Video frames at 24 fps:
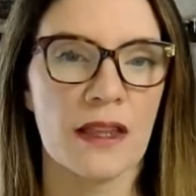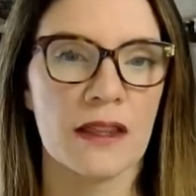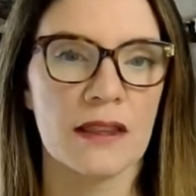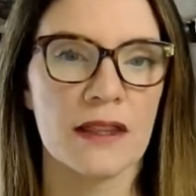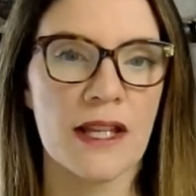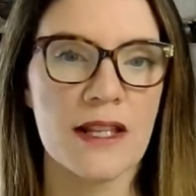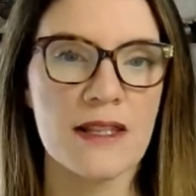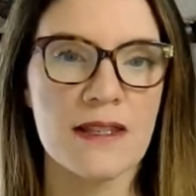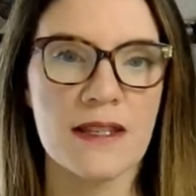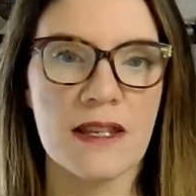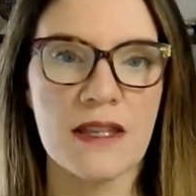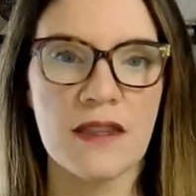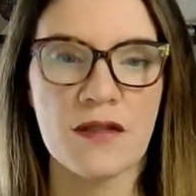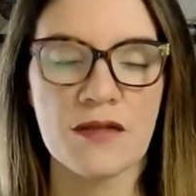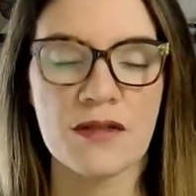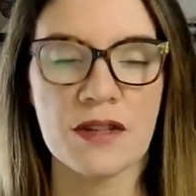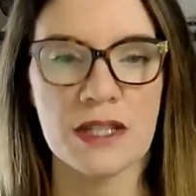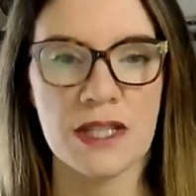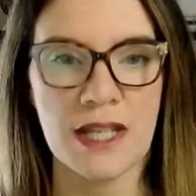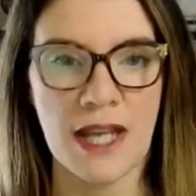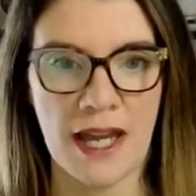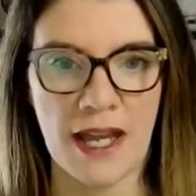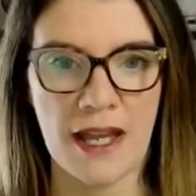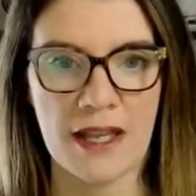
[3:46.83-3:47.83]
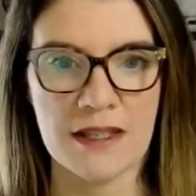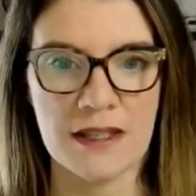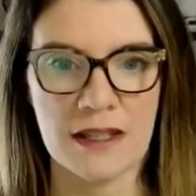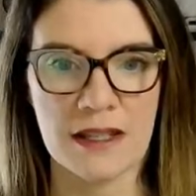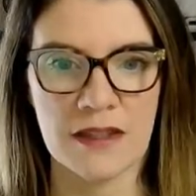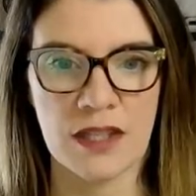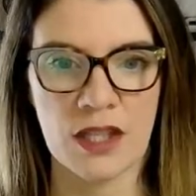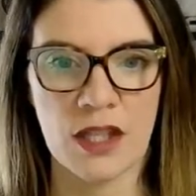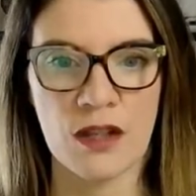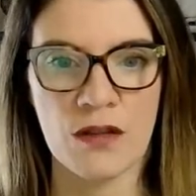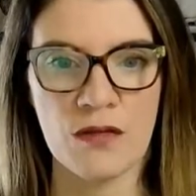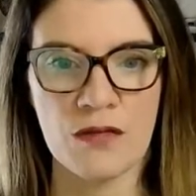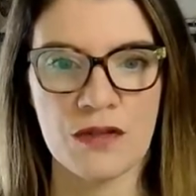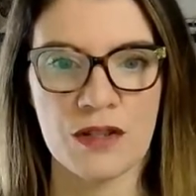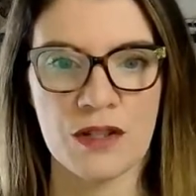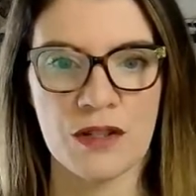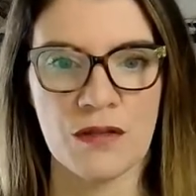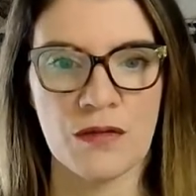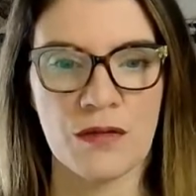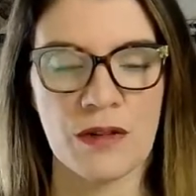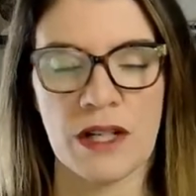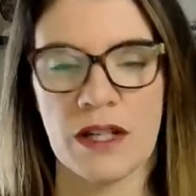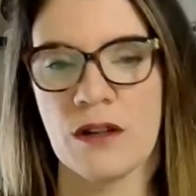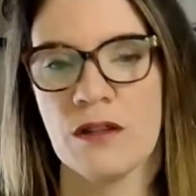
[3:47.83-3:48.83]
Let's say there's a task that you
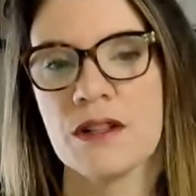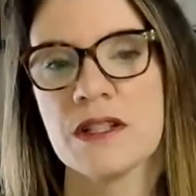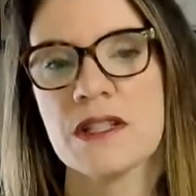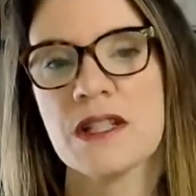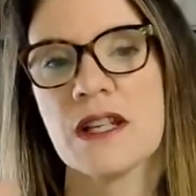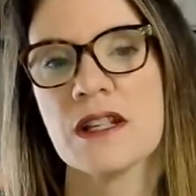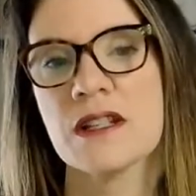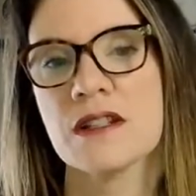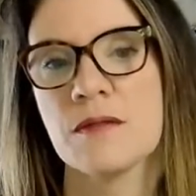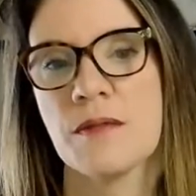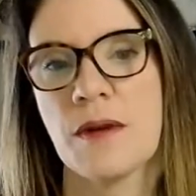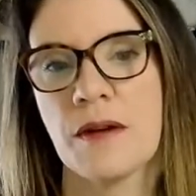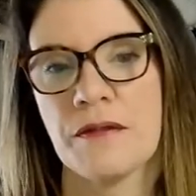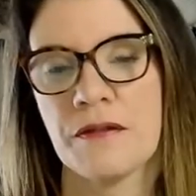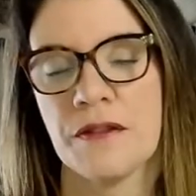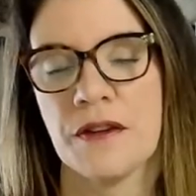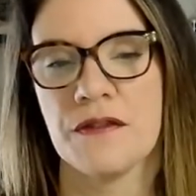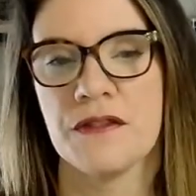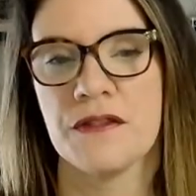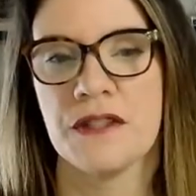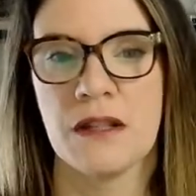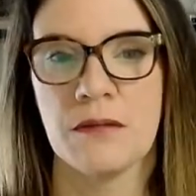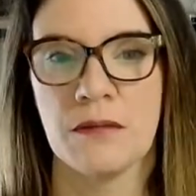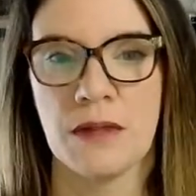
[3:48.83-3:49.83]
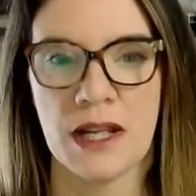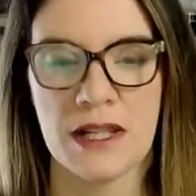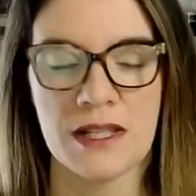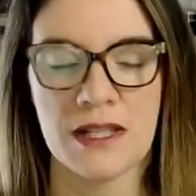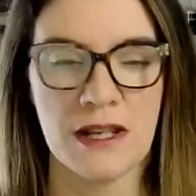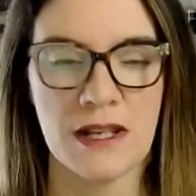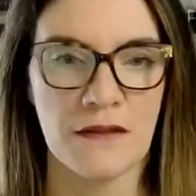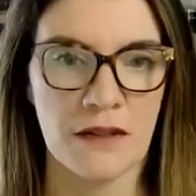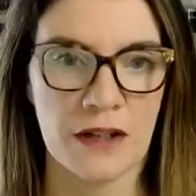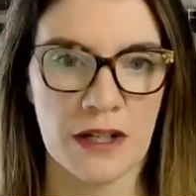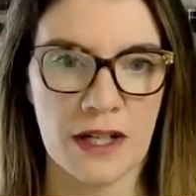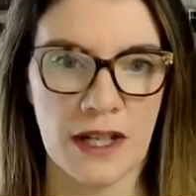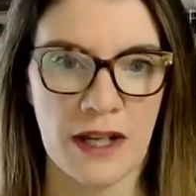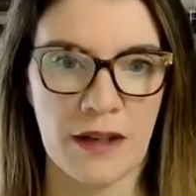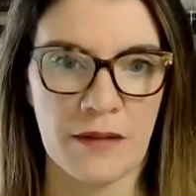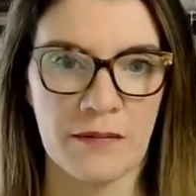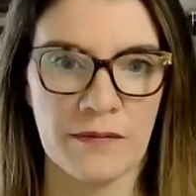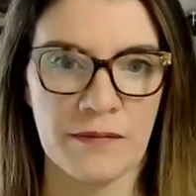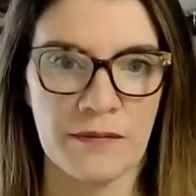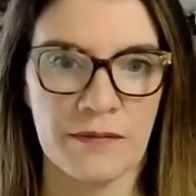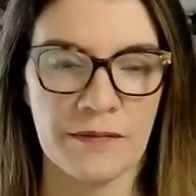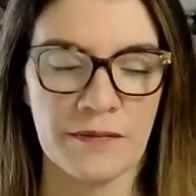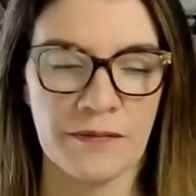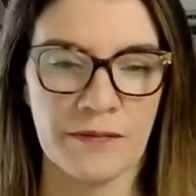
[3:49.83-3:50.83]
do and it only takes you about 15 minutes every day,
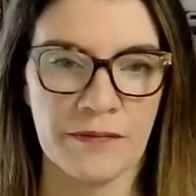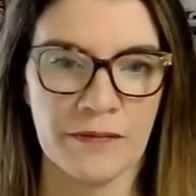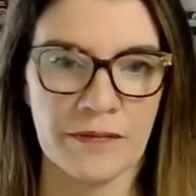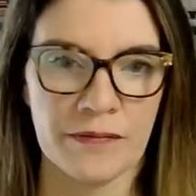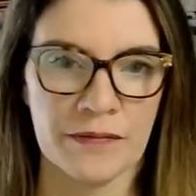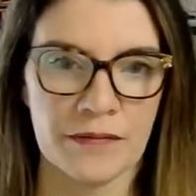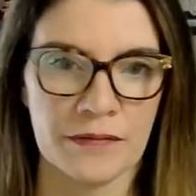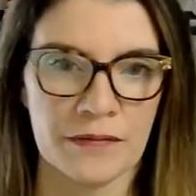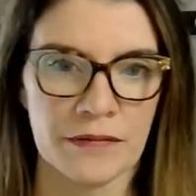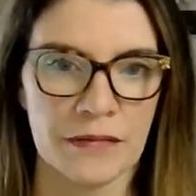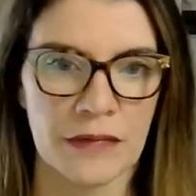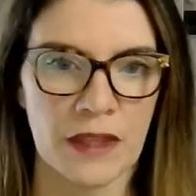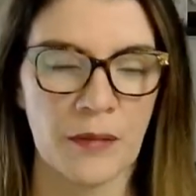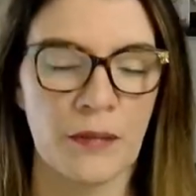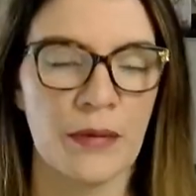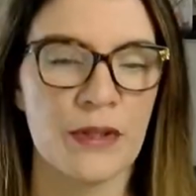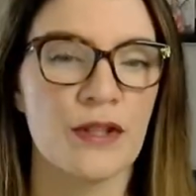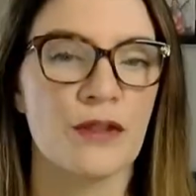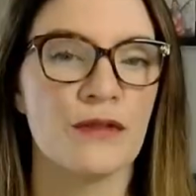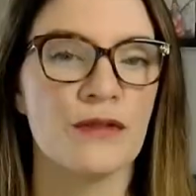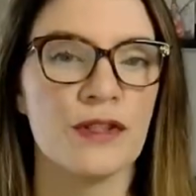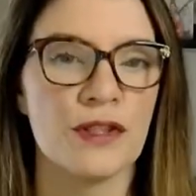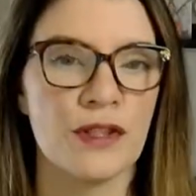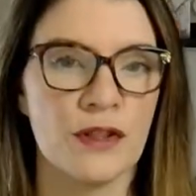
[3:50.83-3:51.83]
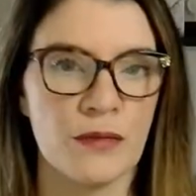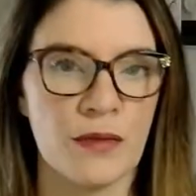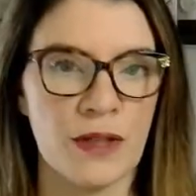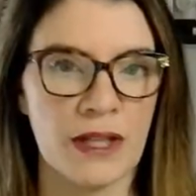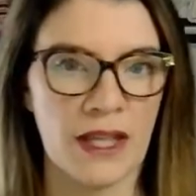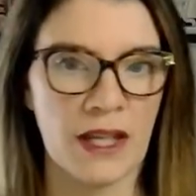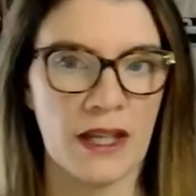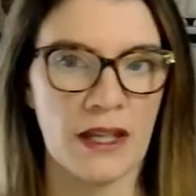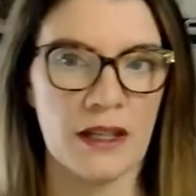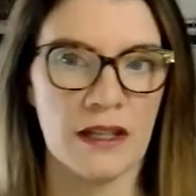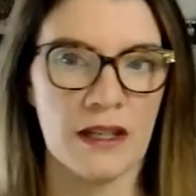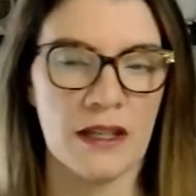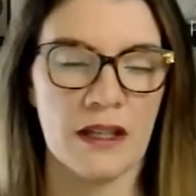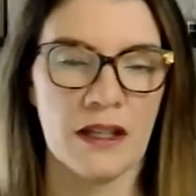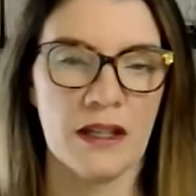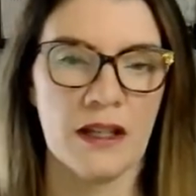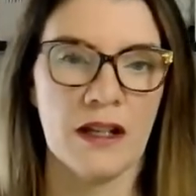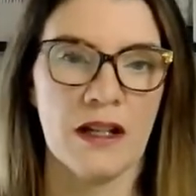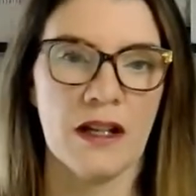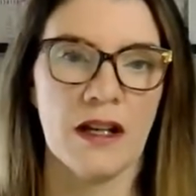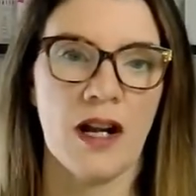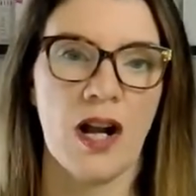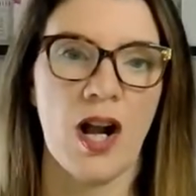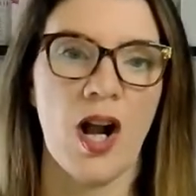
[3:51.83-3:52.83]
but you're doing it
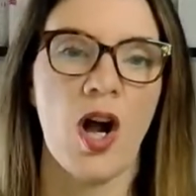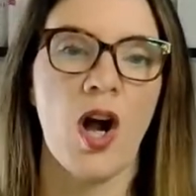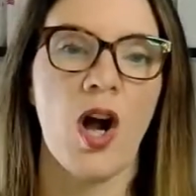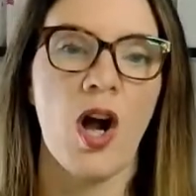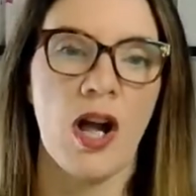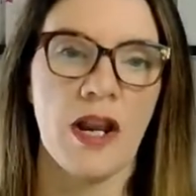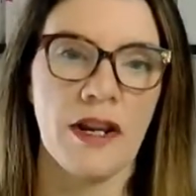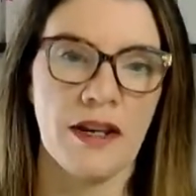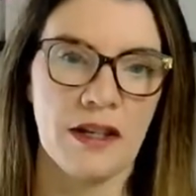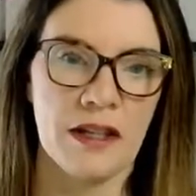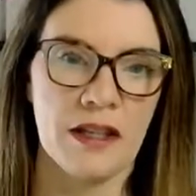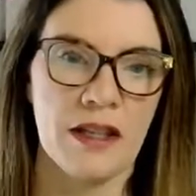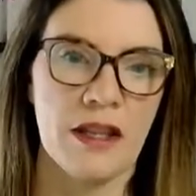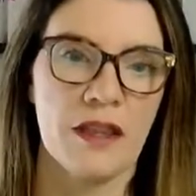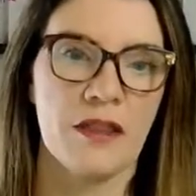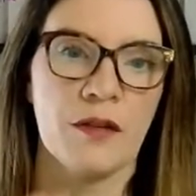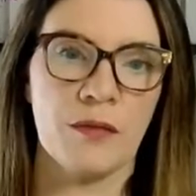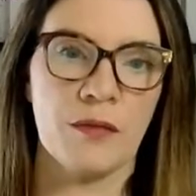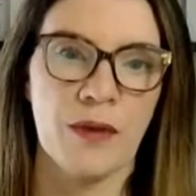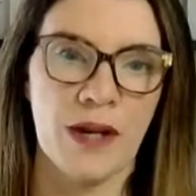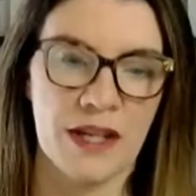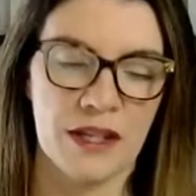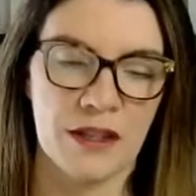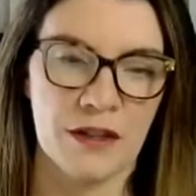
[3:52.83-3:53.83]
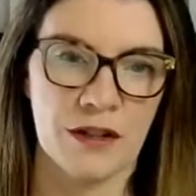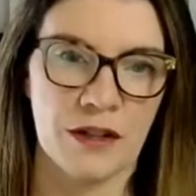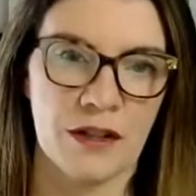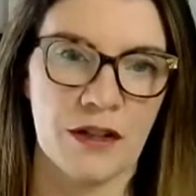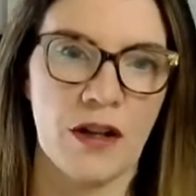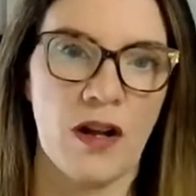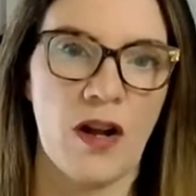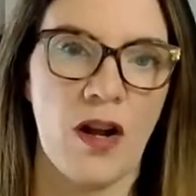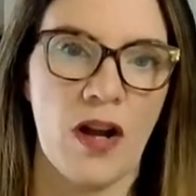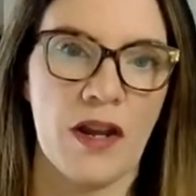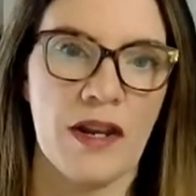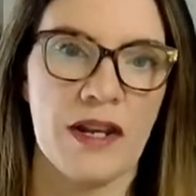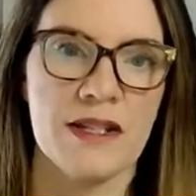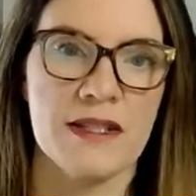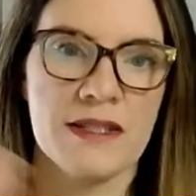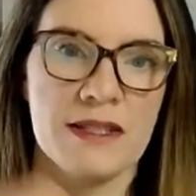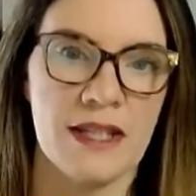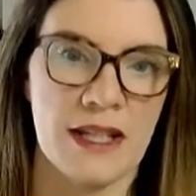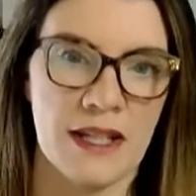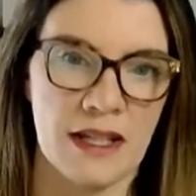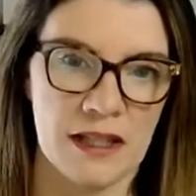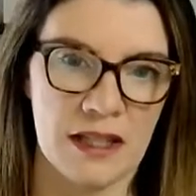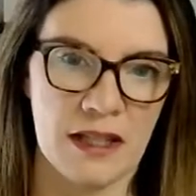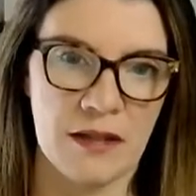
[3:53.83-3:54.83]
on the regular, on a
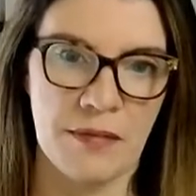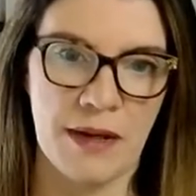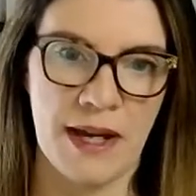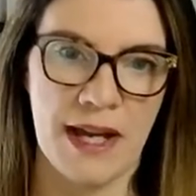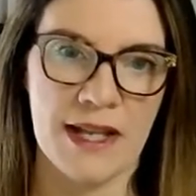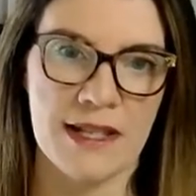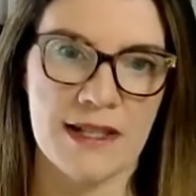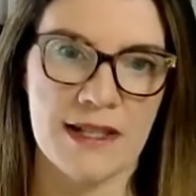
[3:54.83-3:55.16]
daily